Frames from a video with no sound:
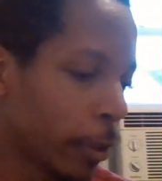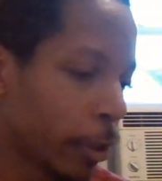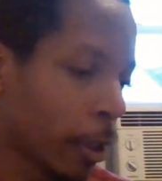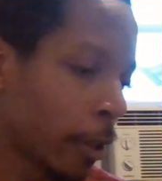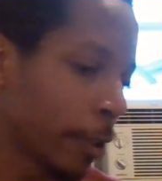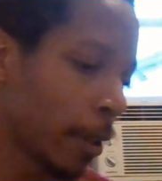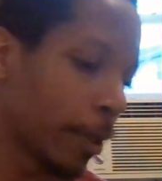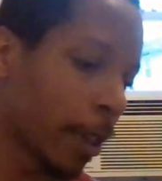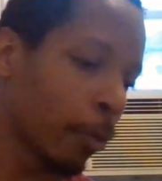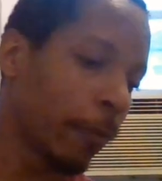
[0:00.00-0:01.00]
Charlotte's
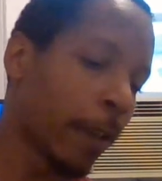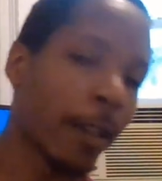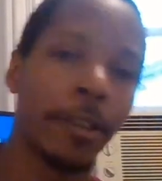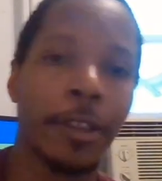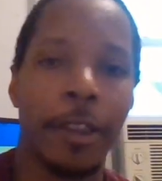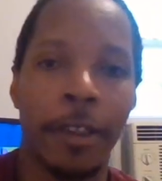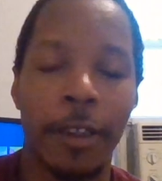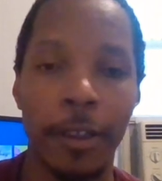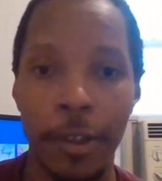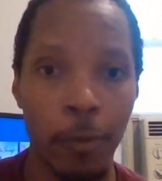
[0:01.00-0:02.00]
upset with
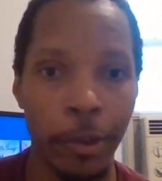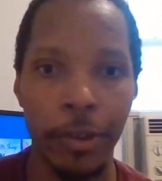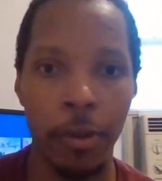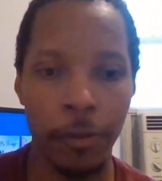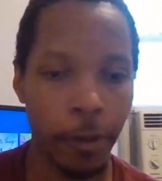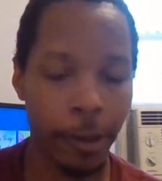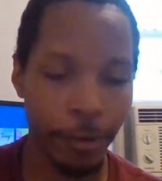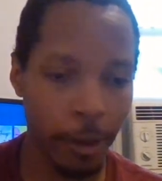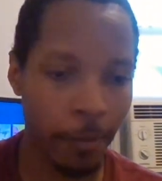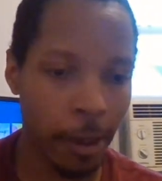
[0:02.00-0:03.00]
Valentine because she wants to go
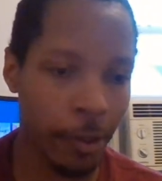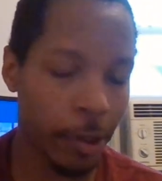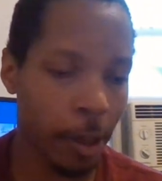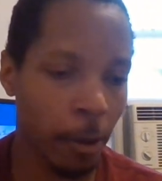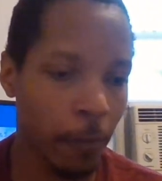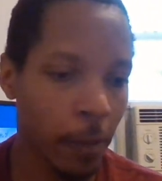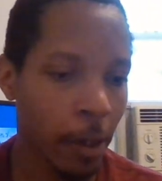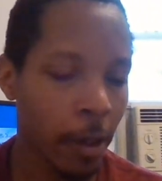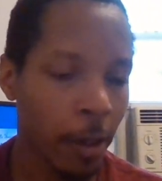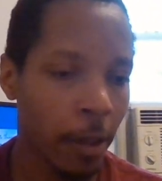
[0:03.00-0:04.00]
trick-or-treating by herself.
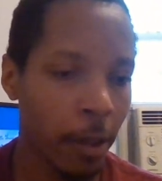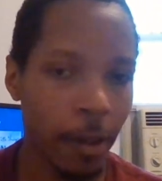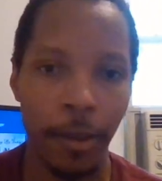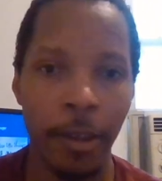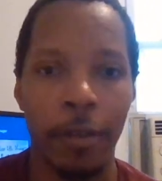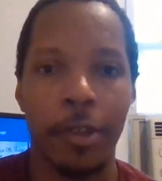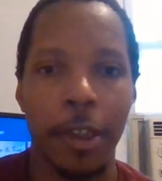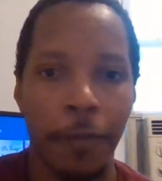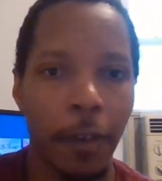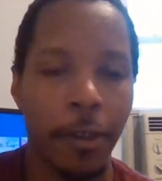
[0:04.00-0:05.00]
You know,
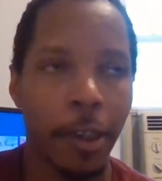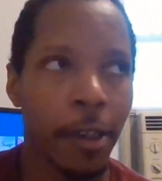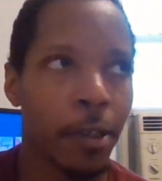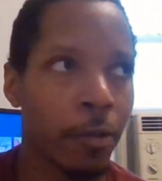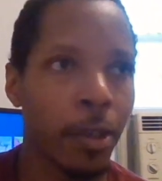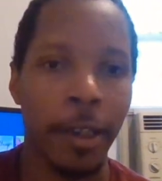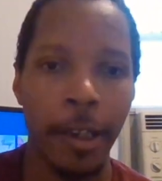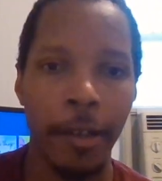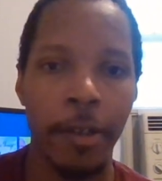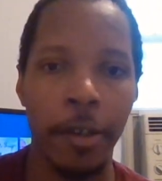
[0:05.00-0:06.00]
she's 15. She was like,
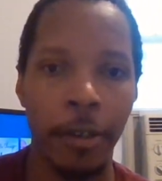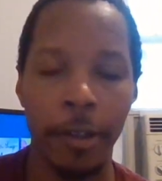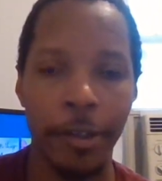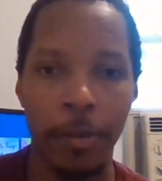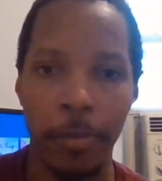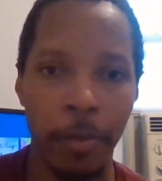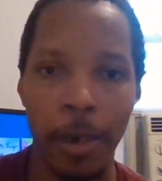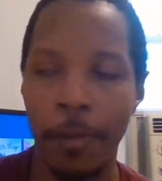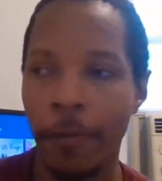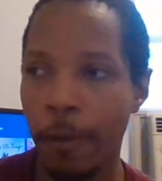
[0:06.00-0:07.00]
hey, you know, listen, I'm
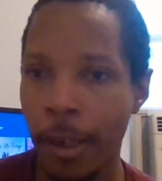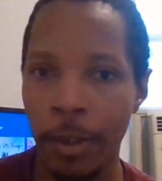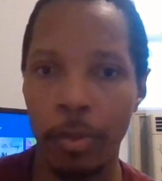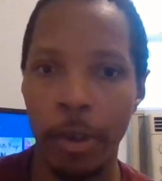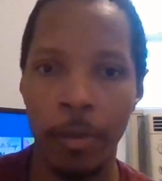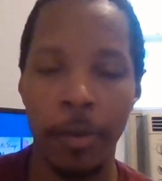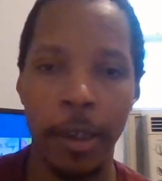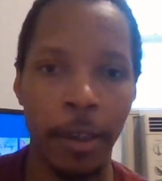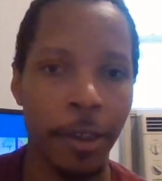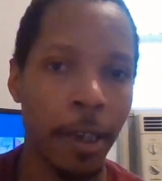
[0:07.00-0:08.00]
gonna be my friends. We're going to
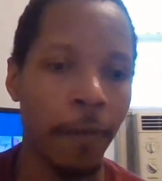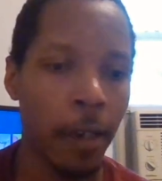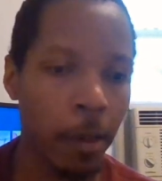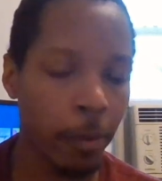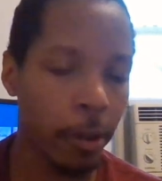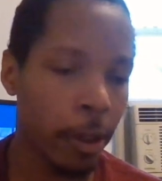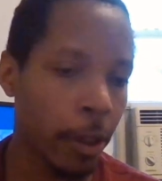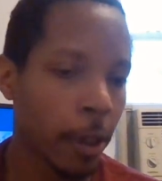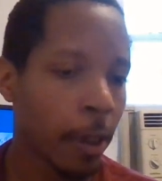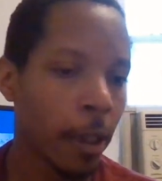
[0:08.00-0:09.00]
be in the same
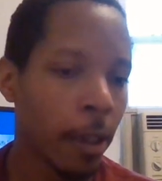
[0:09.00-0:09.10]
neighborhood.